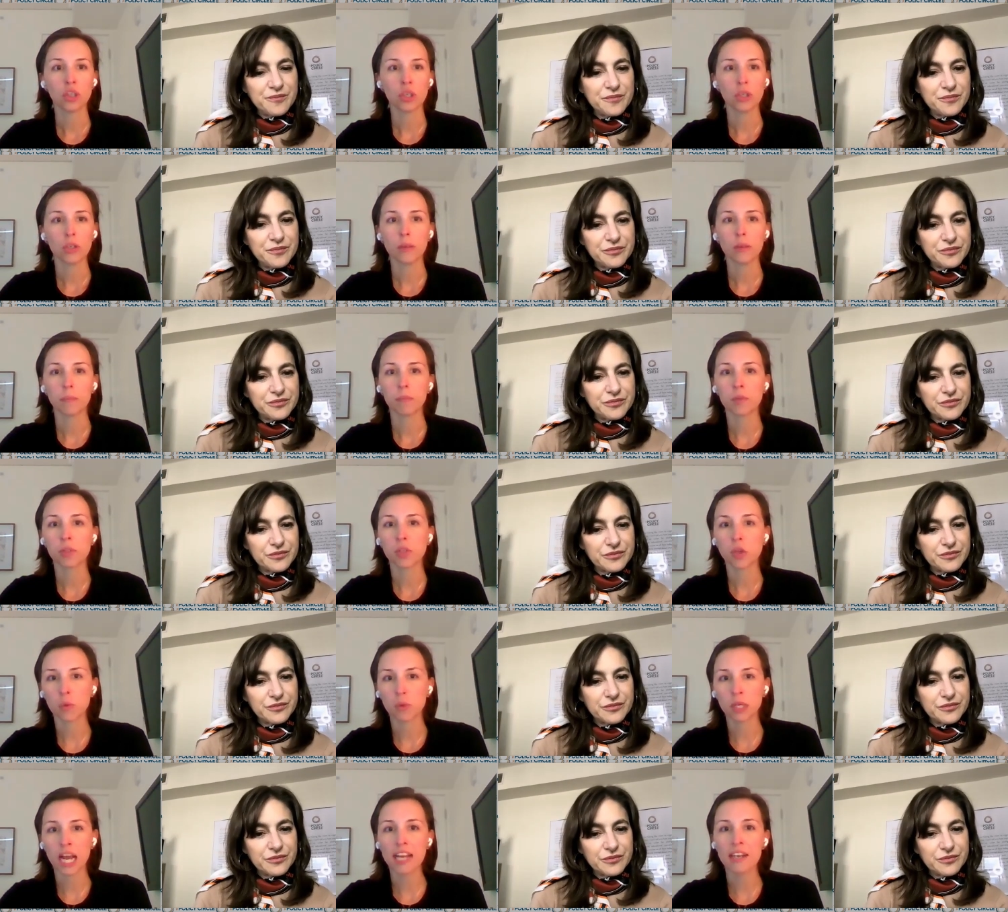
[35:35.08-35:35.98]
Speaker 1: sure
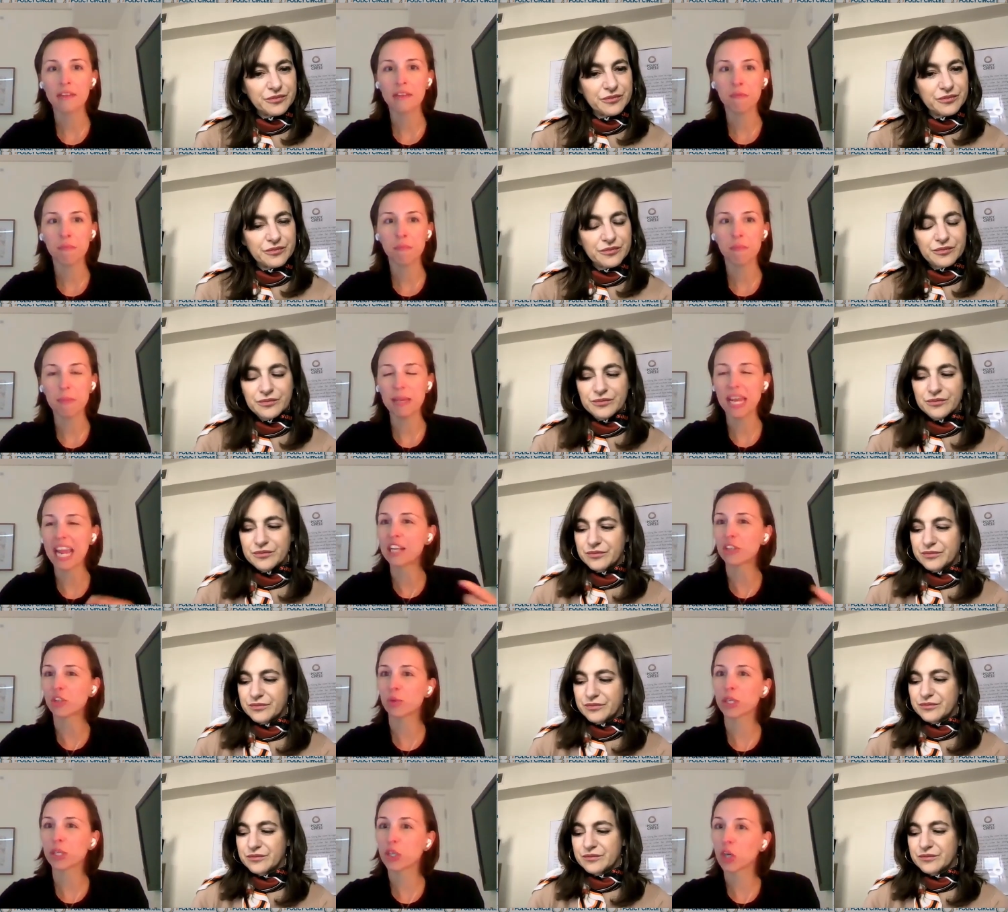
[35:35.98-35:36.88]
so kind of maybe
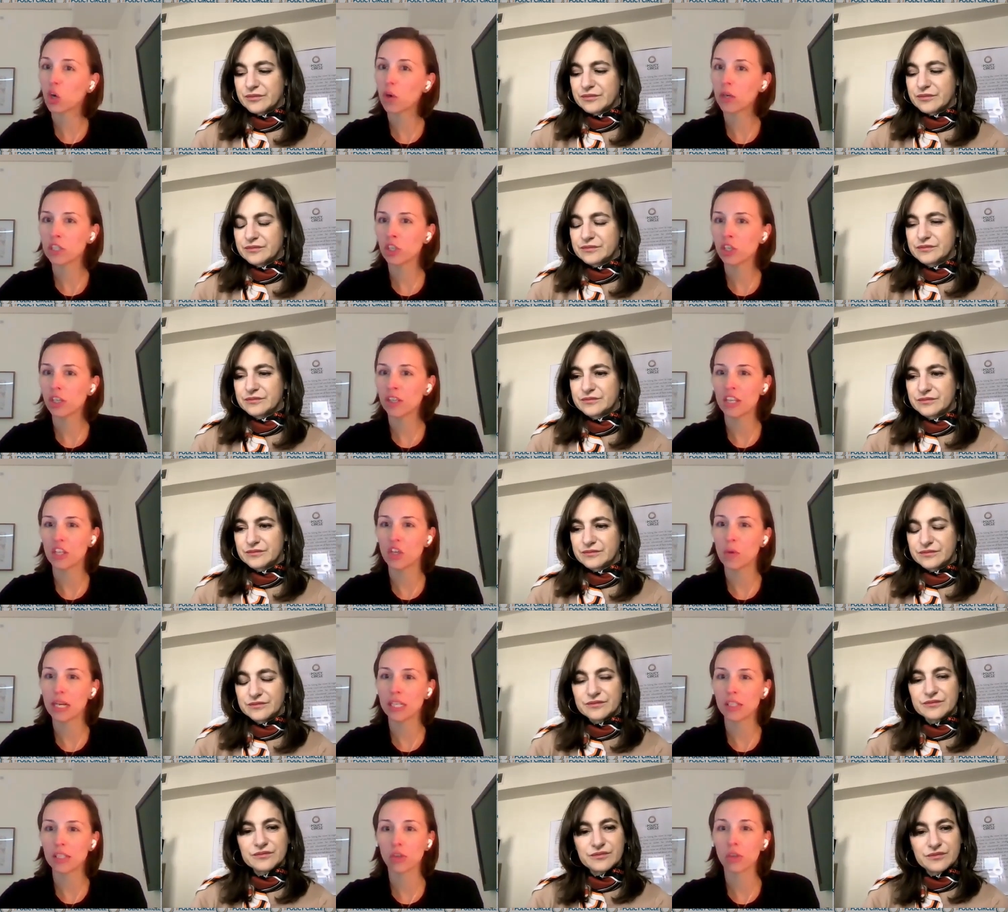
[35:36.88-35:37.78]
answering your question that
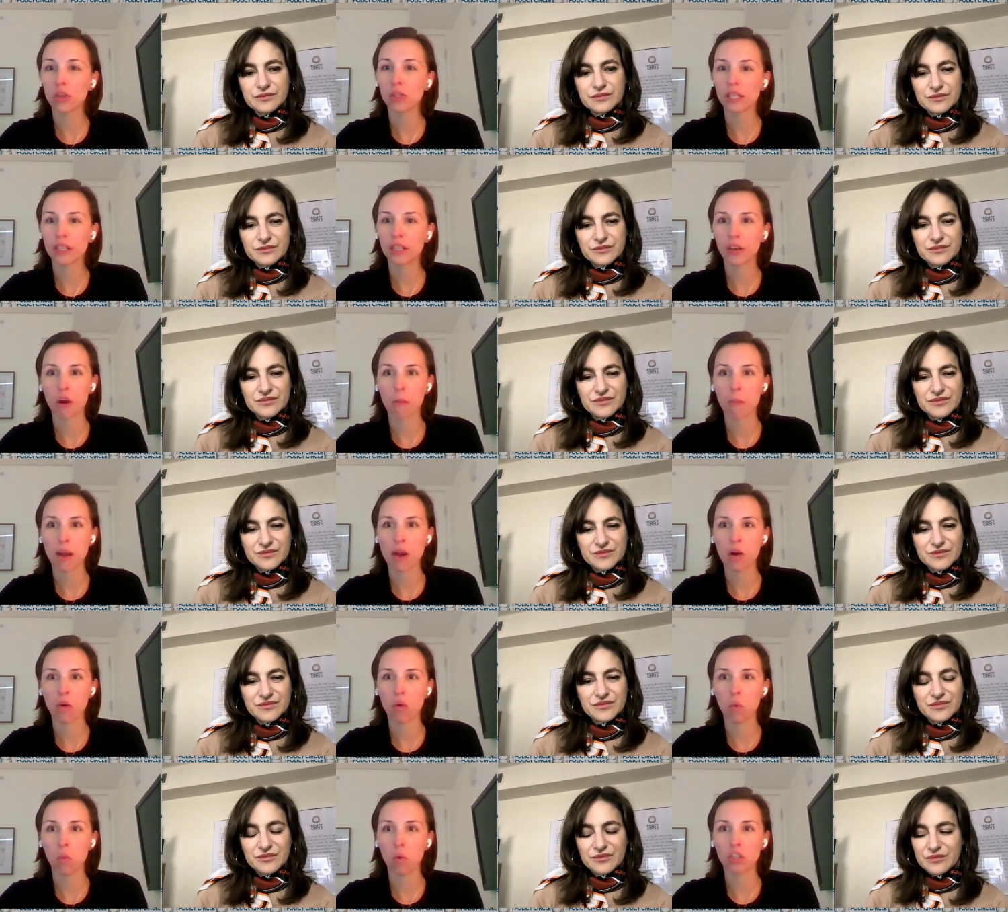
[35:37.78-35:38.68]
you asked earlier
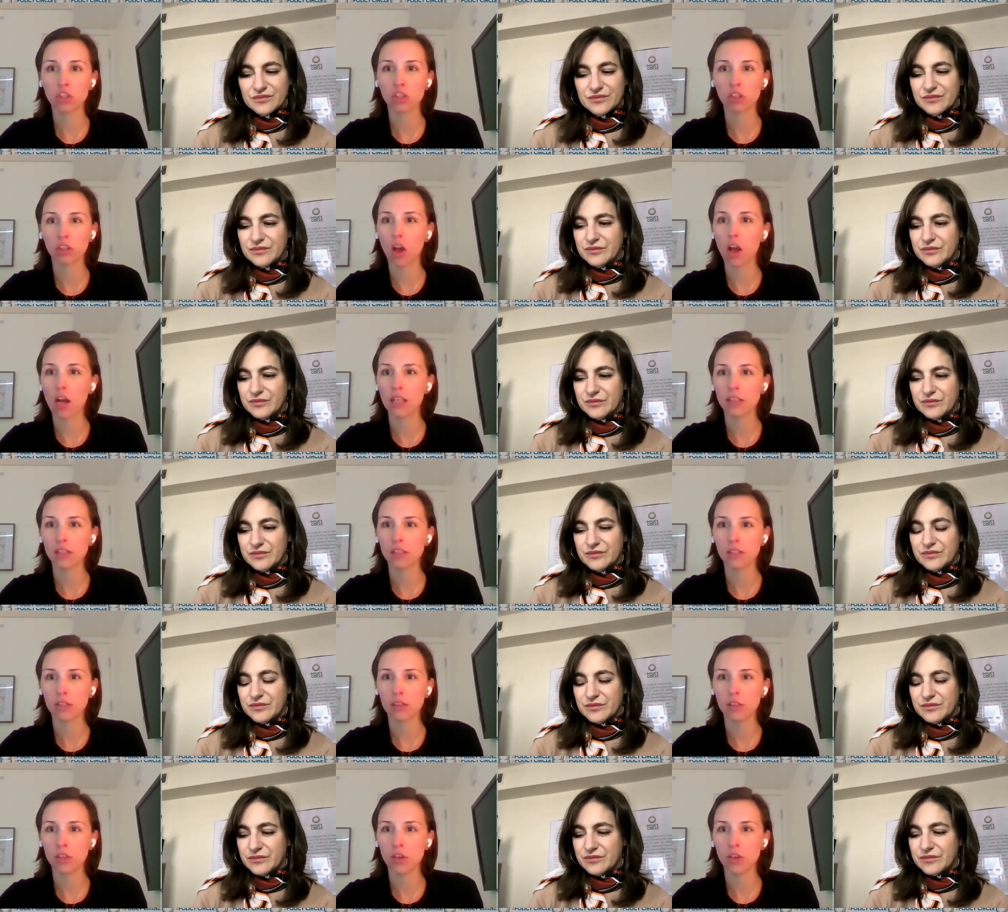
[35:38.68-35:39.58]
about which laws
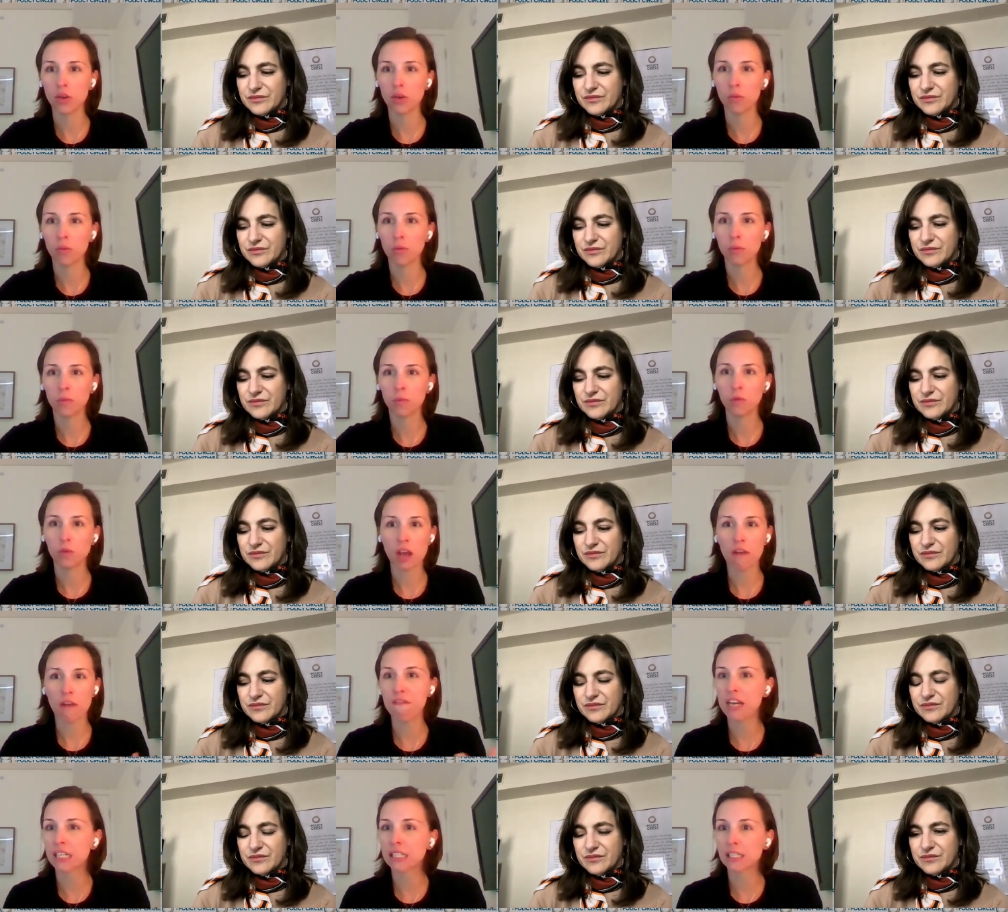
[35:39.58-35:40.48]
you know
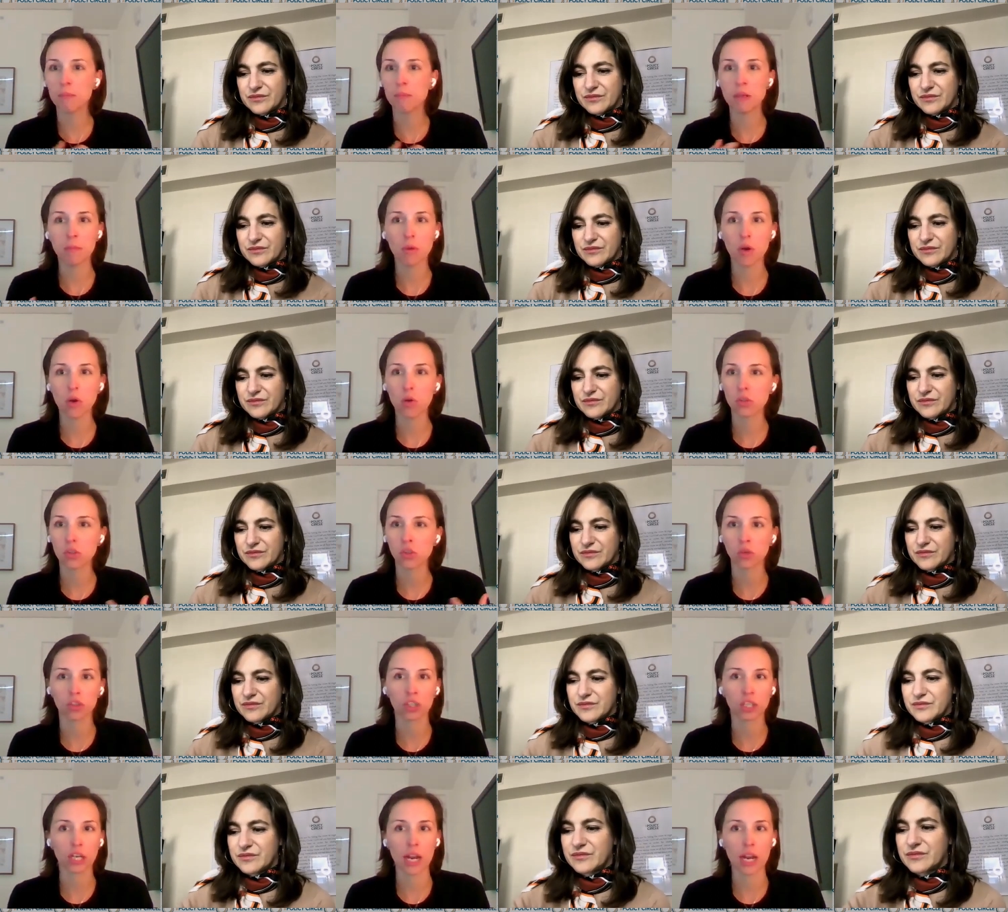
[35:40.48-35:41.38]
affected me most
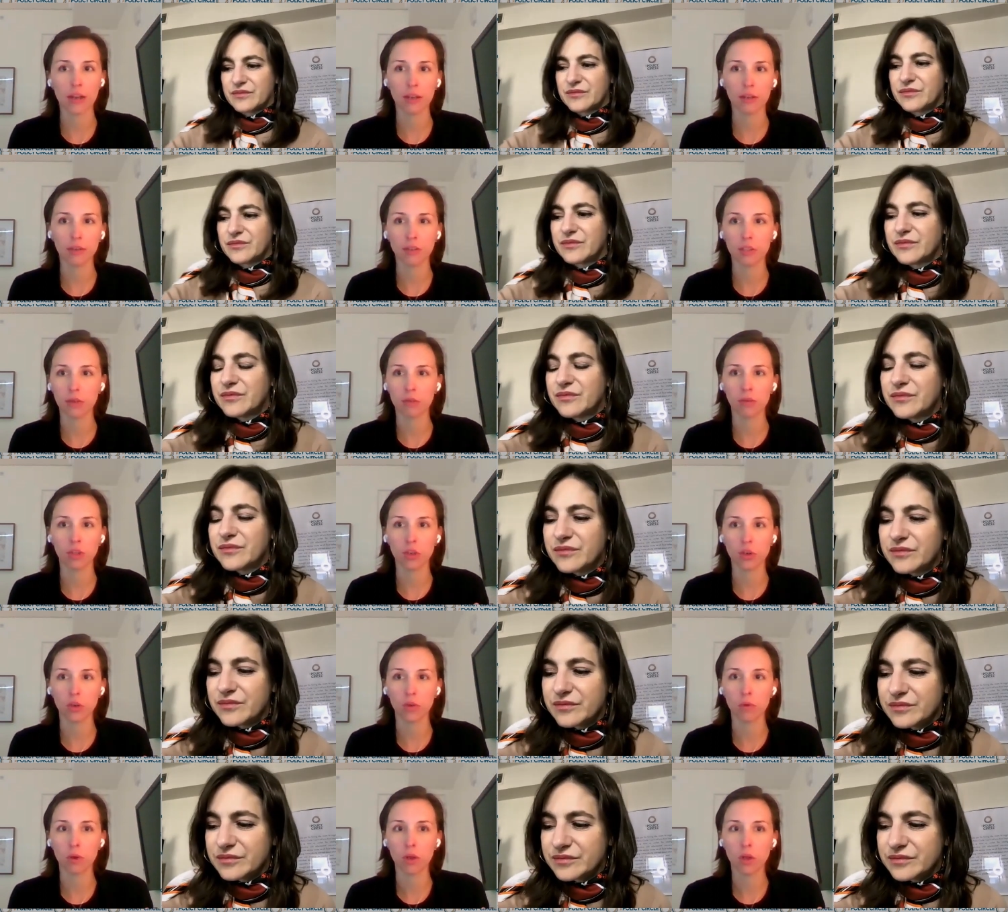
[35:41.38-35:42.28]
or did i you
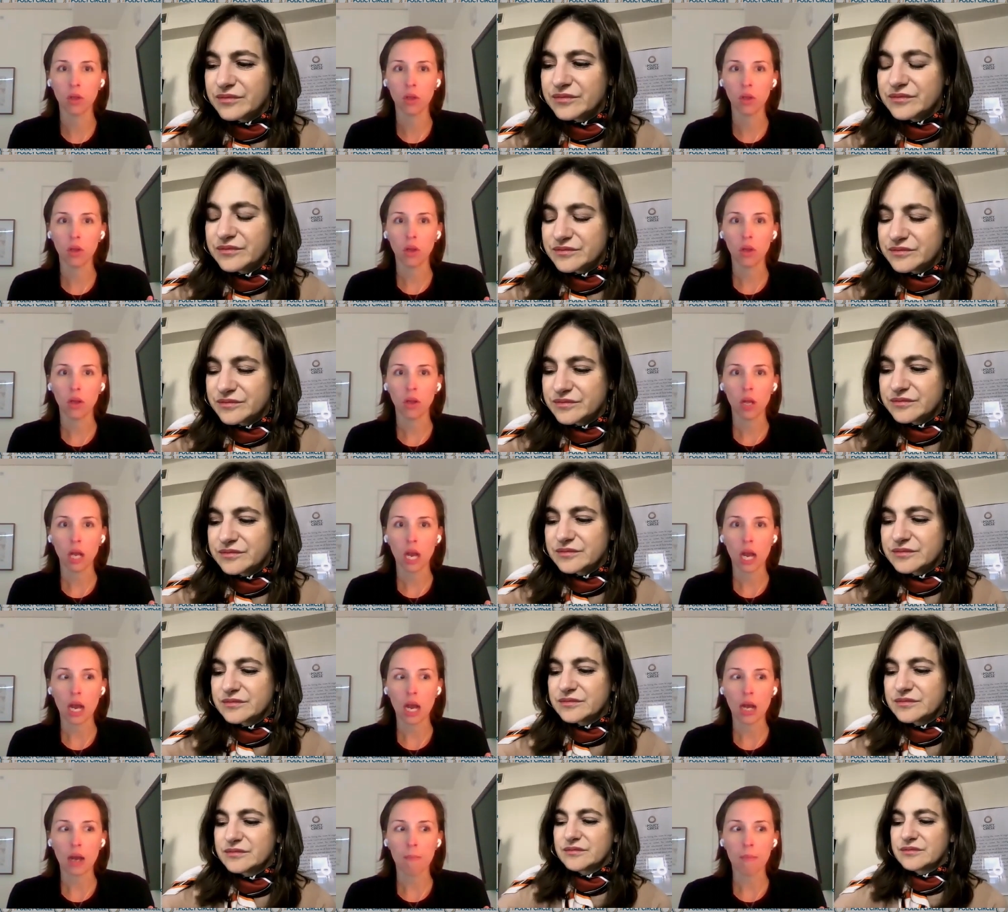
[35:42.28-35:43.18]
know
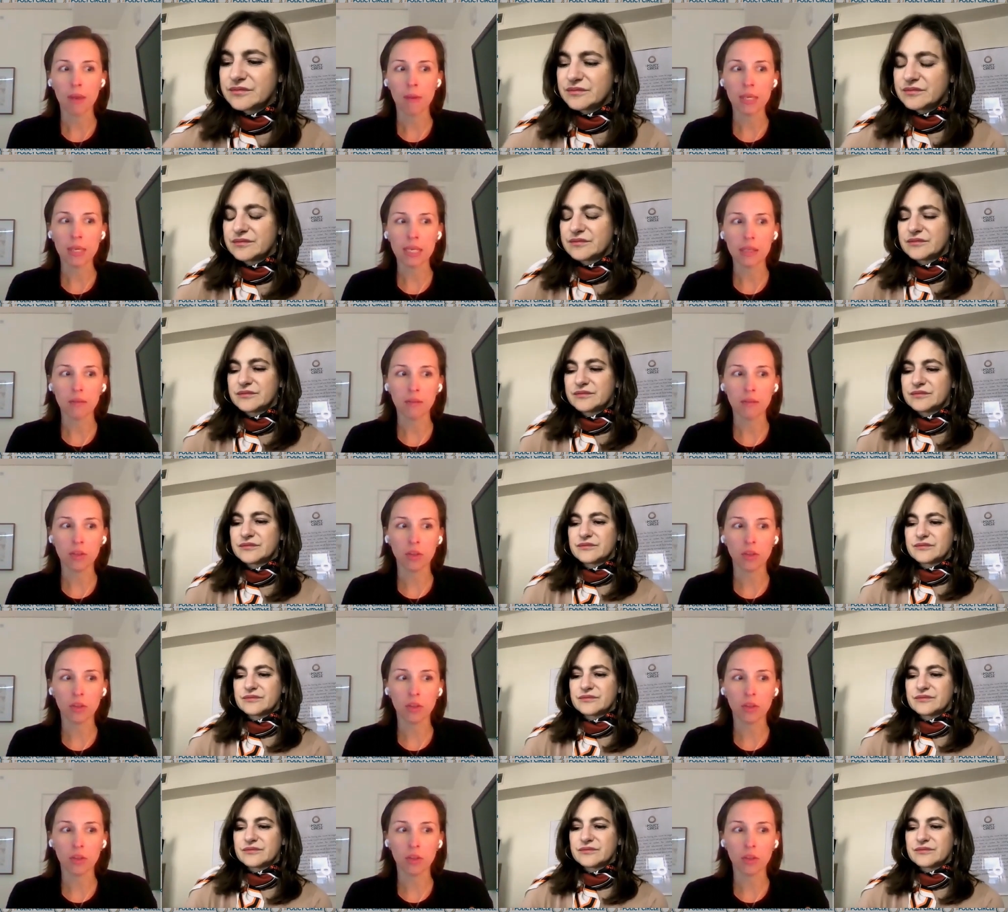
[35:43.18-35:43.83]
uh, maybe